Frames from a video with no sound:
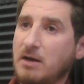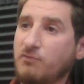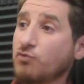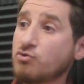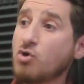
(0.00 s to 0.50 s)

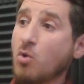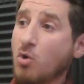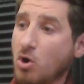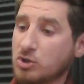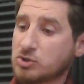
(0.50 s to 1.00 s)
for no
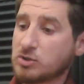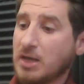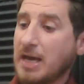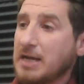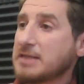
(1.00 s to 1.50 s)
cost
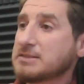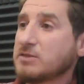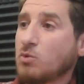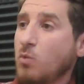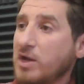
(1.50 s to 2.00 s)
and ask
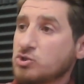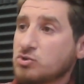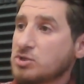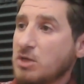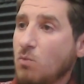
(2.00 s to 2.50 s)
the
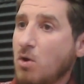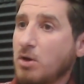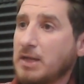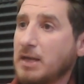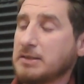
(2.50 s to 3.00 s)
questions they
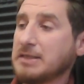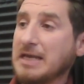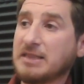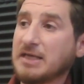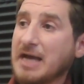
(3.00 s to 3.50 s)
want and
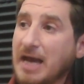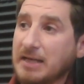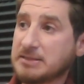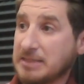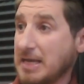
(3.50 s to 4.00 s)
get the guidance.